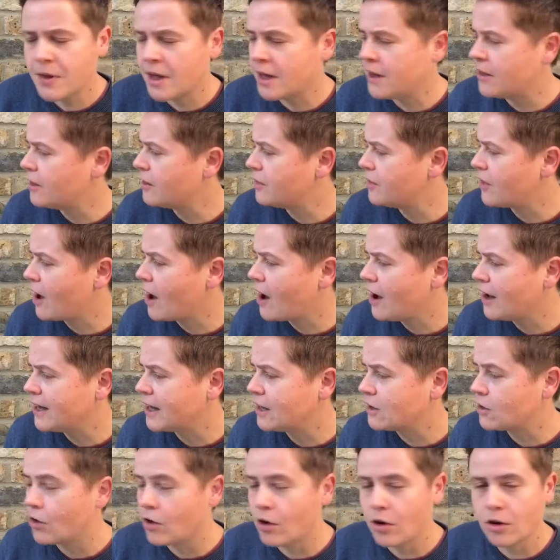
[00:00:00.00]
The high
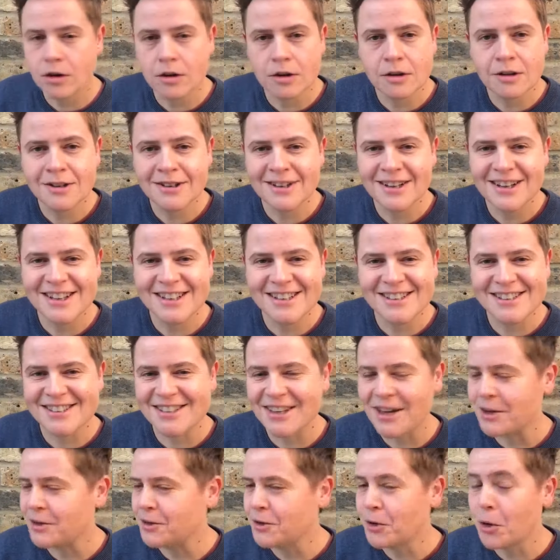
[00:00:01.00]
alcohol is
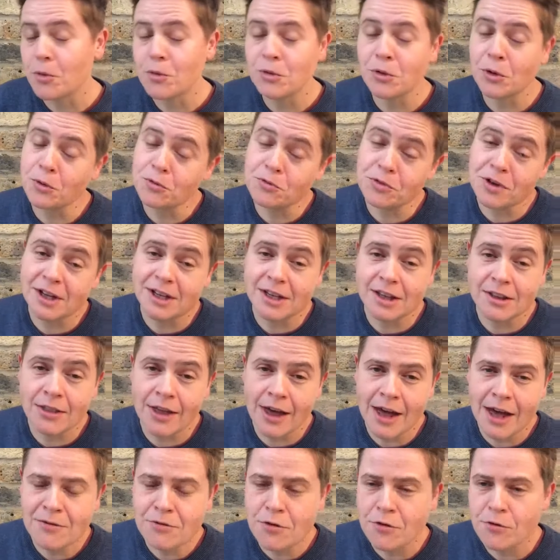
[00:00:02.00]
not really
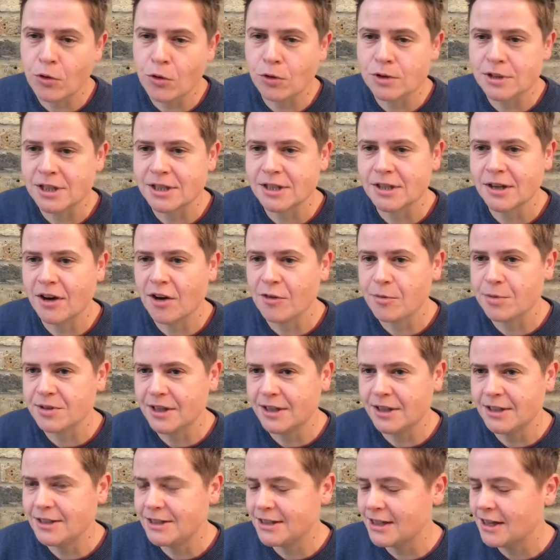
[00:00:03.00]
there for
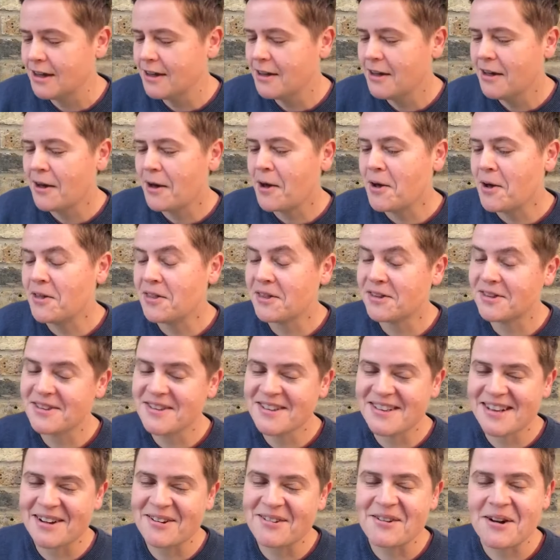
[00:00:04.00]
14.5%.
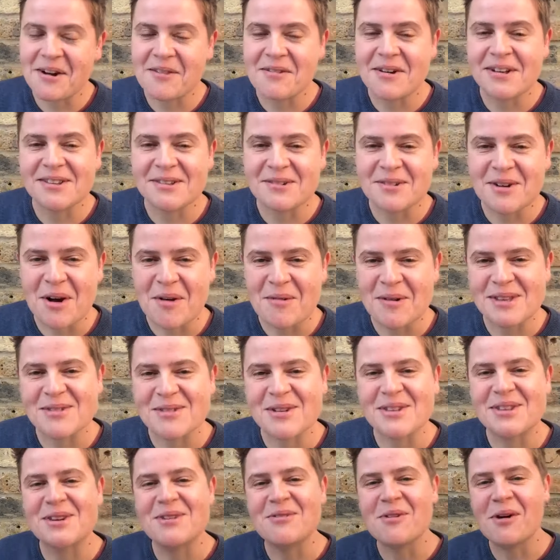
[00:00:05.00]
So I've had some comments
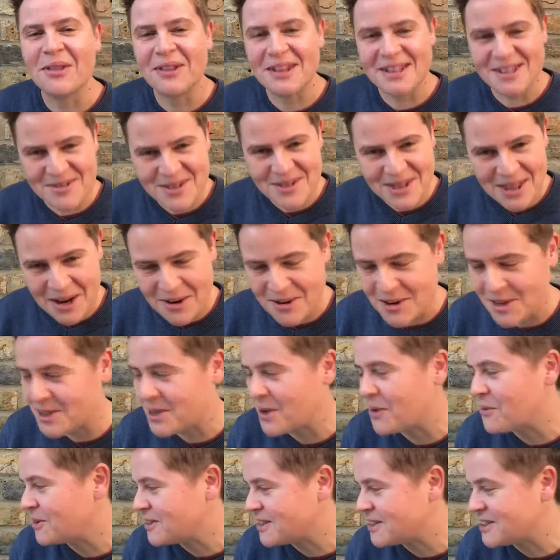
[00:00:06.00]
whether you want it to be there or you
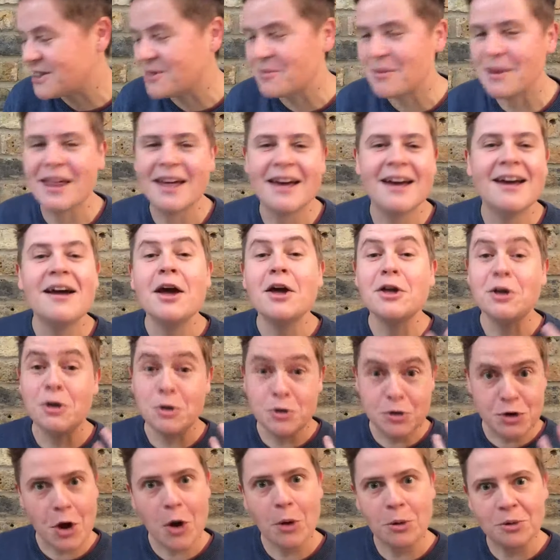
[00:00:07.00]
don't want it to be there.
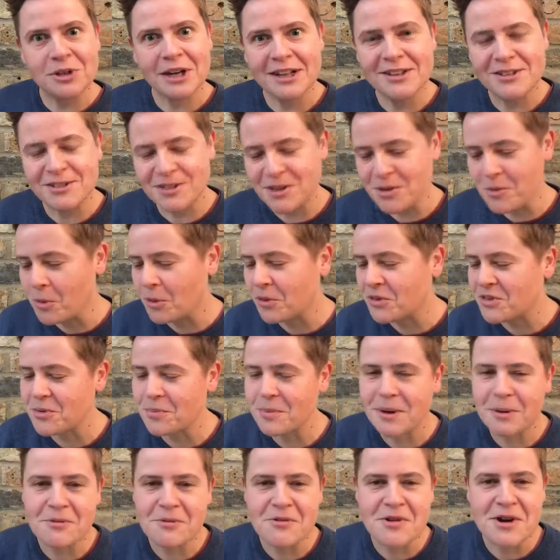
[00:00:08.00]
You don't actually want to
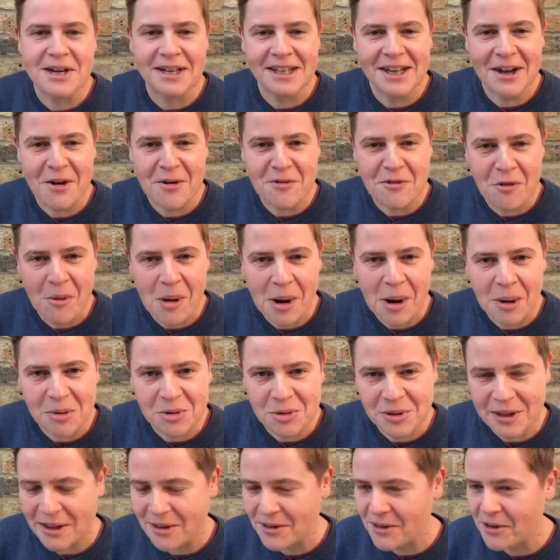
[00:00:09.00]
be really overwhelmed
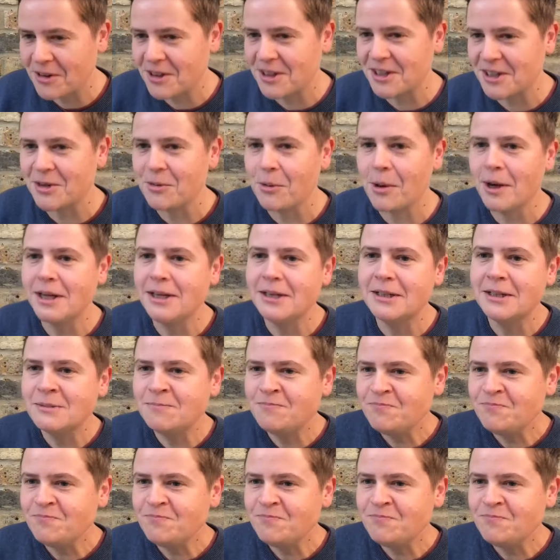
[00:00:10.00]
with alcohol in the wine.